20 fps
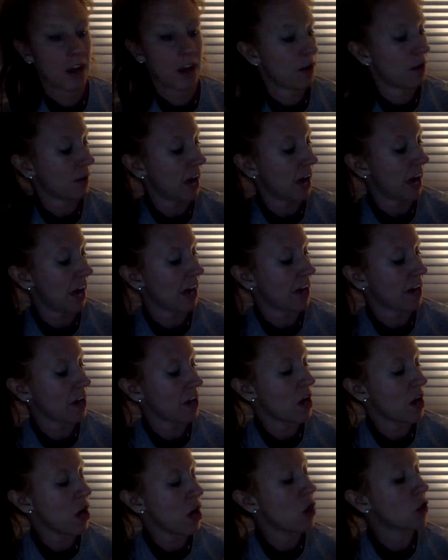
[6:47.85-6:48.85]
Okay,
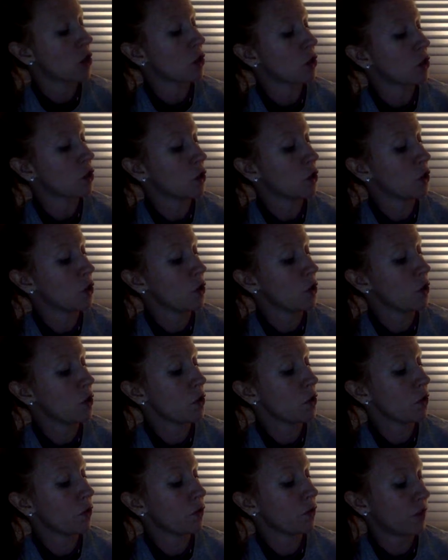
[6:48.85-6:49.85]

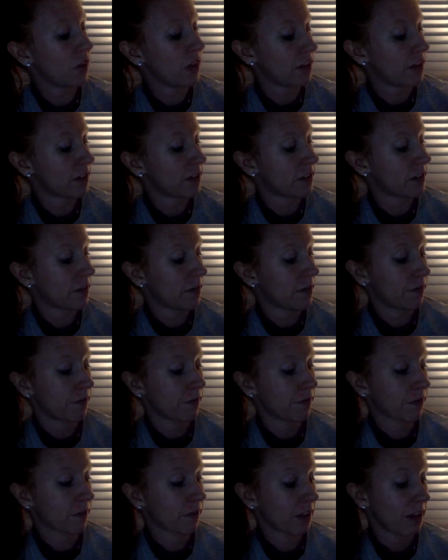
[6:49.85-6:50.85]
2/5.
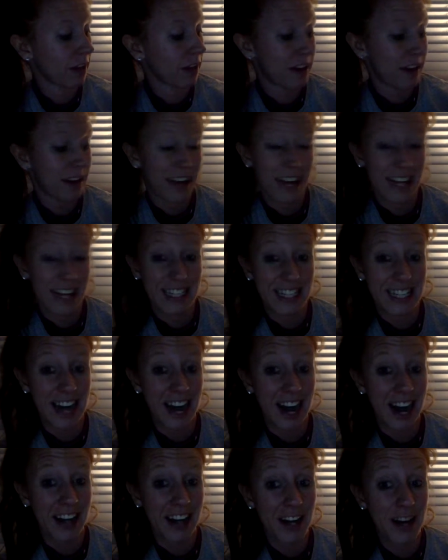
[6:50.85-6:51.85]
It's an
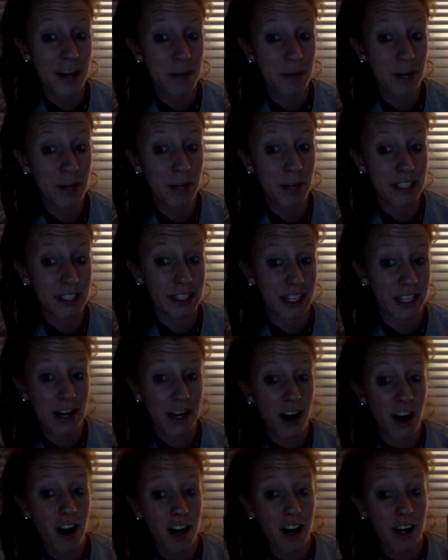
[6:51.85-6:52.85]
odd number, it's going to be
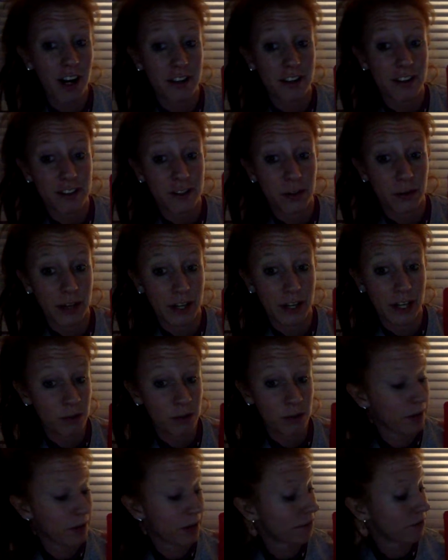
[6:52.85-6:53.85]
hard. So here's
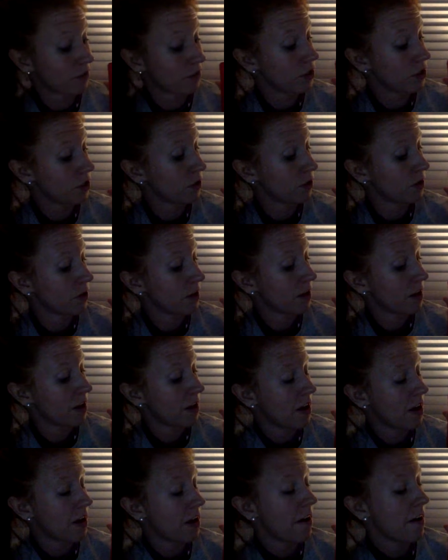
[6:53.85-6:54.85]
what we have to do.
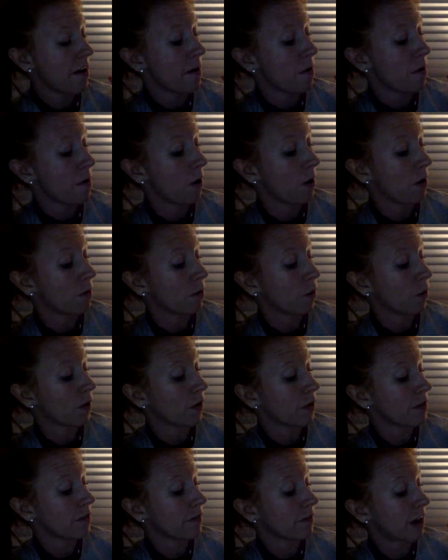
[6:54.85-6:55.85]
1 more
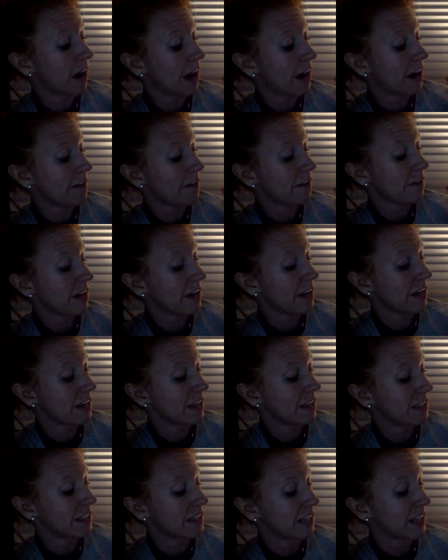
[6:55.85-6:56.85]
than 5
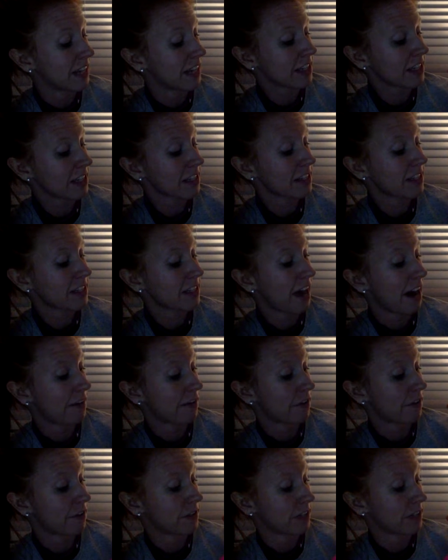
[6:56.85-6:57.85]
is 6.
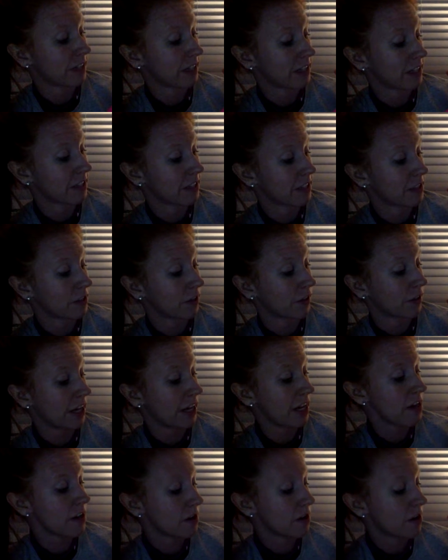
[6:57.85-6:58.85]
Half of 6 is
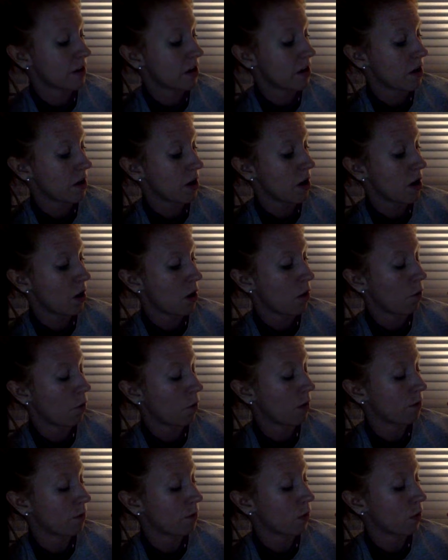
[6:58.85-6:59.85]
3.
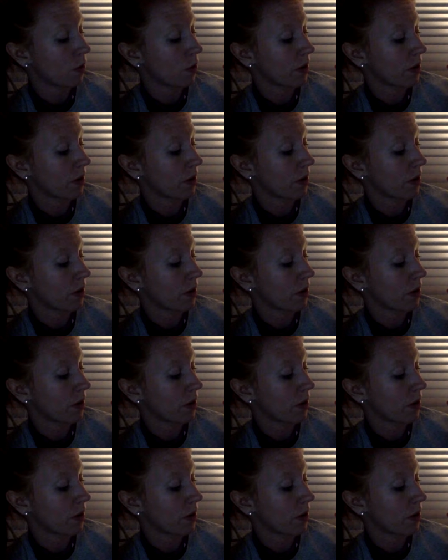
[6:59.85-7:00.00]
1